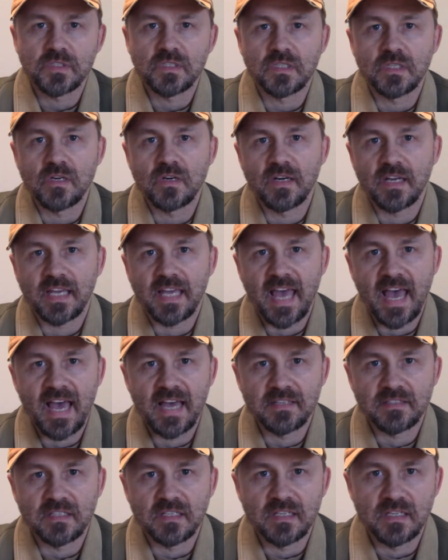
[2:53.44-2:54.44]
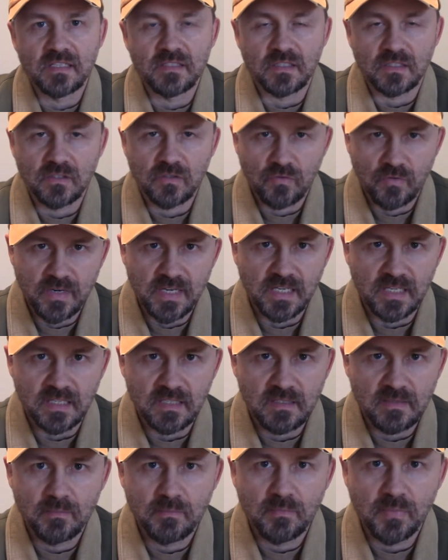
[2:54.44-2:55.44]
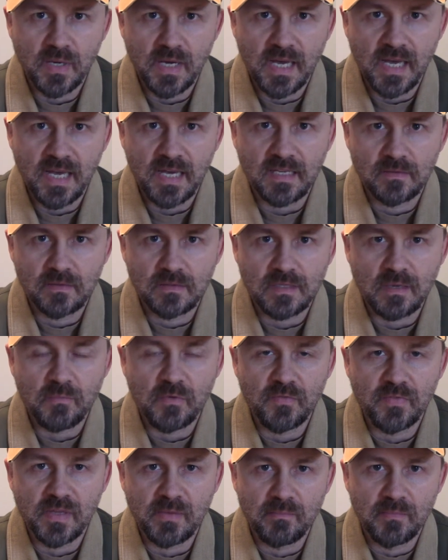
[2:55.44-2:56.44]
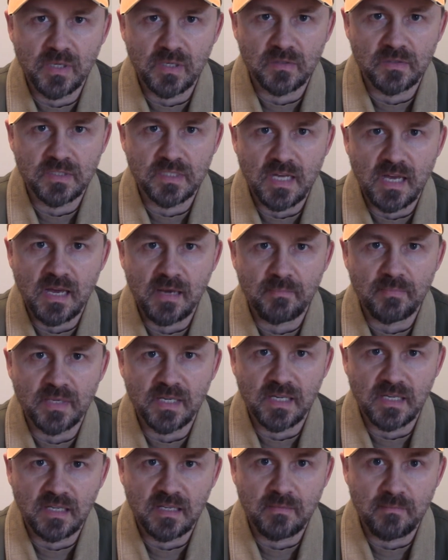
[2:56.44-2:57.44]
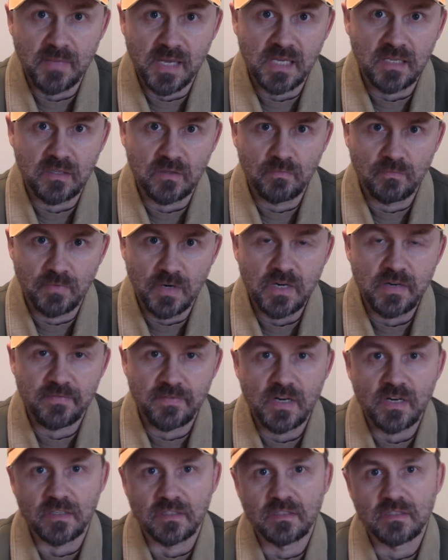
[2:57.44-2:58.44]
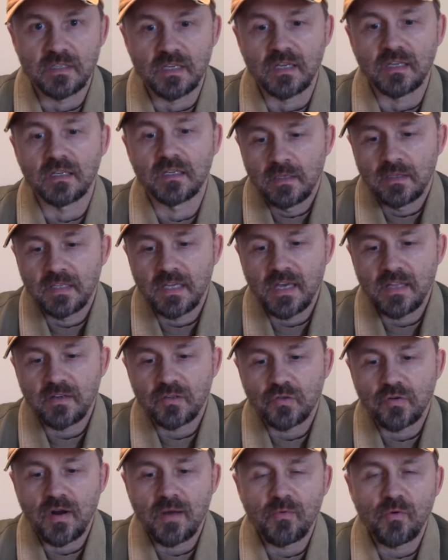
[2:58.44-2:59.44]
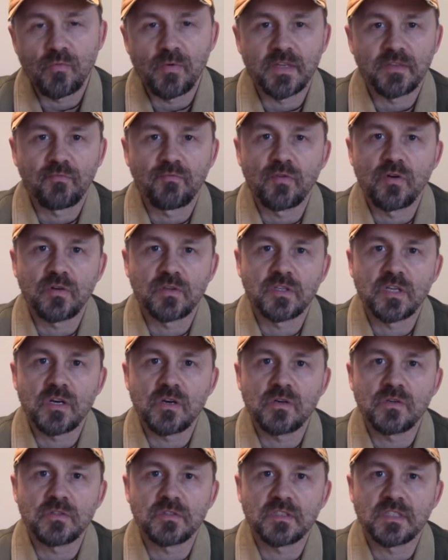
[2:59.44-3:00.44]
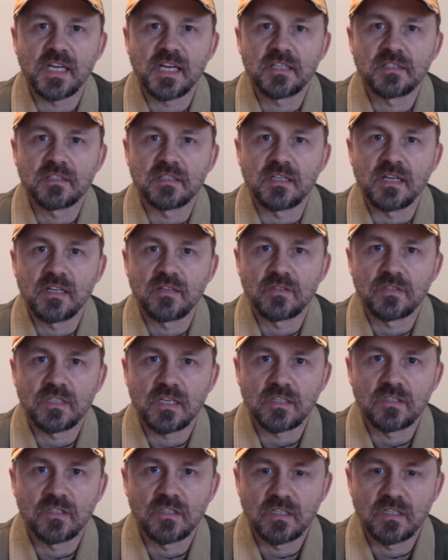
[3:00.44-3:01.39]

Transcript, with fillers: uric acid is excreted, but some of it builds up and it can make you very, very sick. The other trouble with fructose, that's another section